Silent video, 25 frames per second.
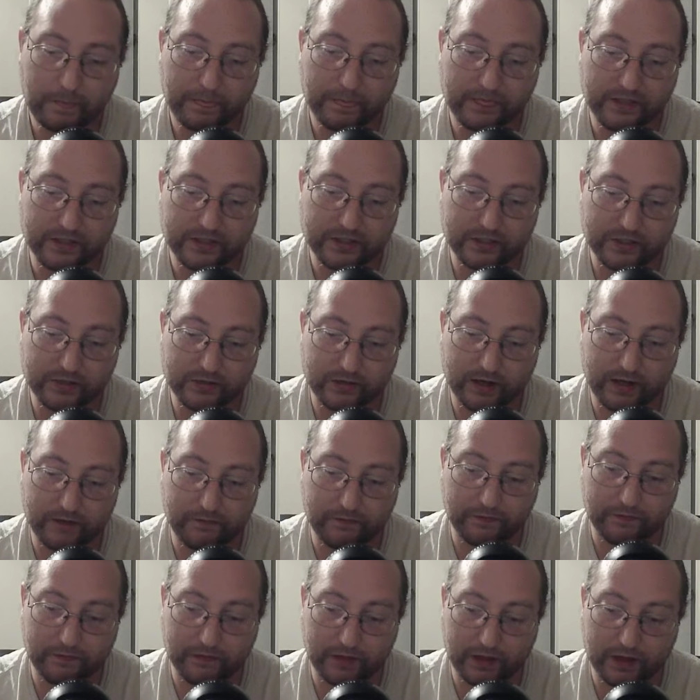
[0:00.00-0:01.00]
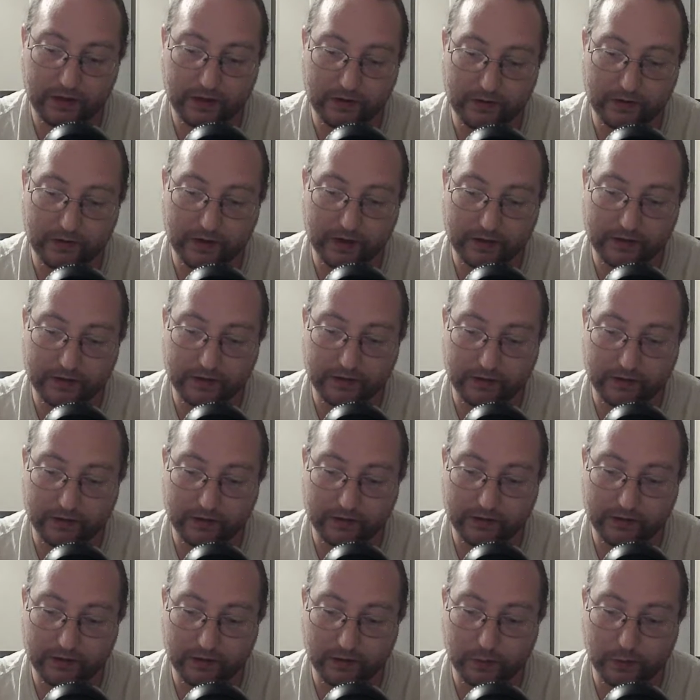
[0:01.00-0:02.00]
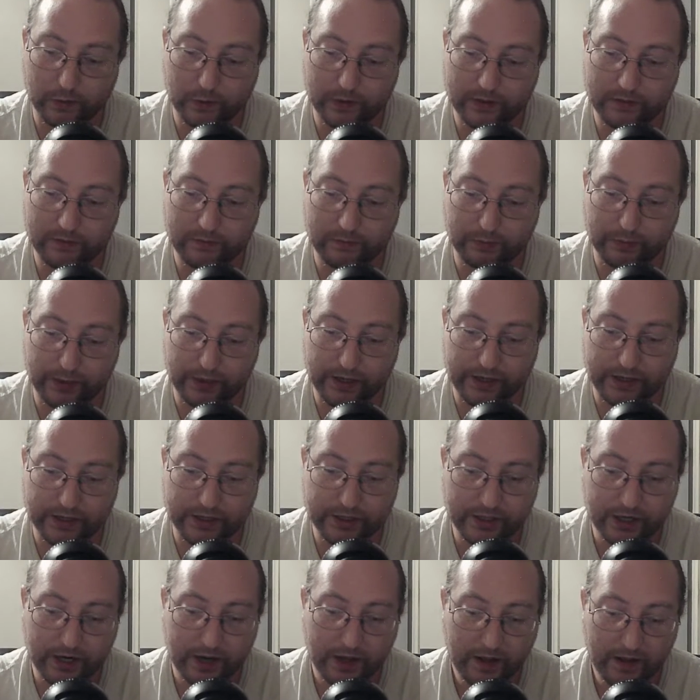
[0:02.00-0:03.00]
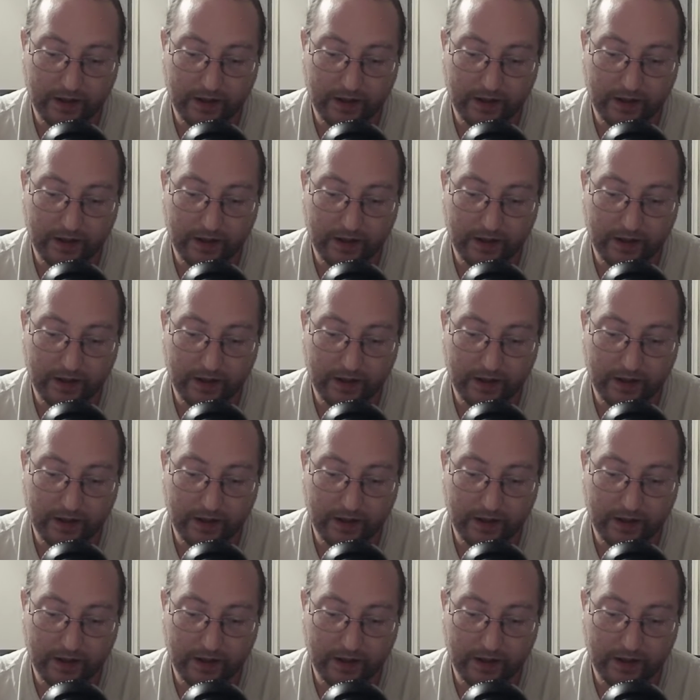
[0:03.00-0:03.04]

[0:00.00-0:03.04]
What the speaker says: The stream flowed under a little wooden bridge,